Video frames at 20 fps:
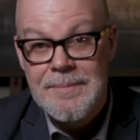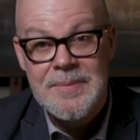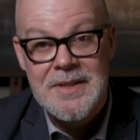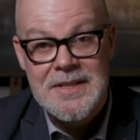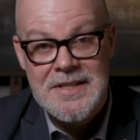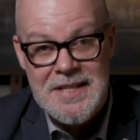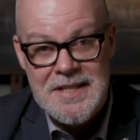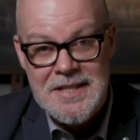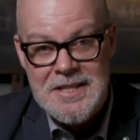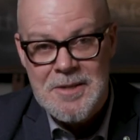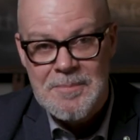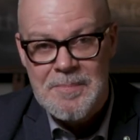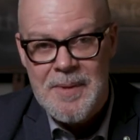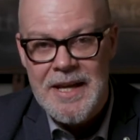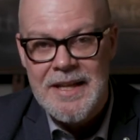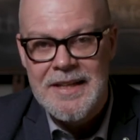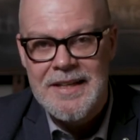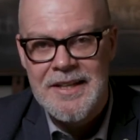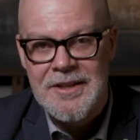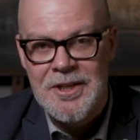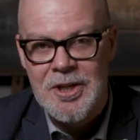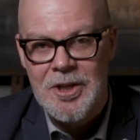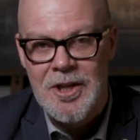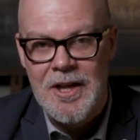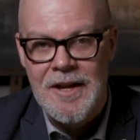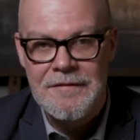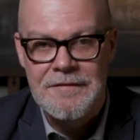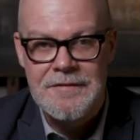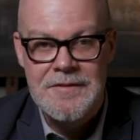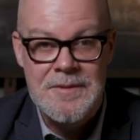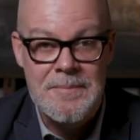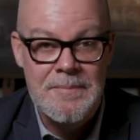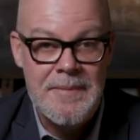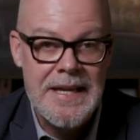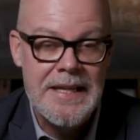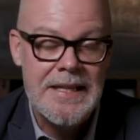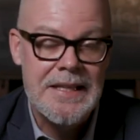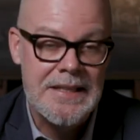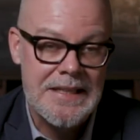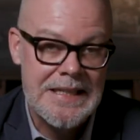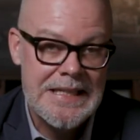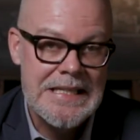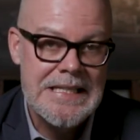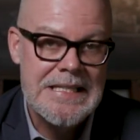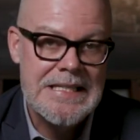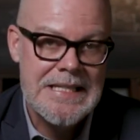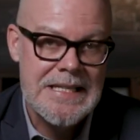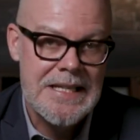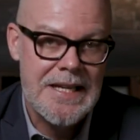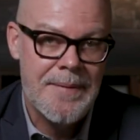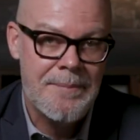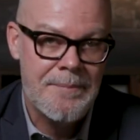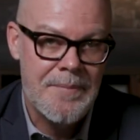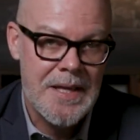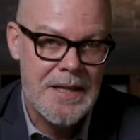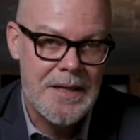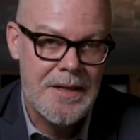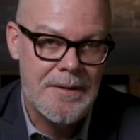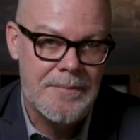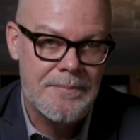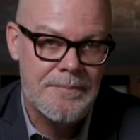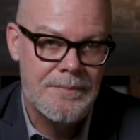participate in their life to make it easier and better.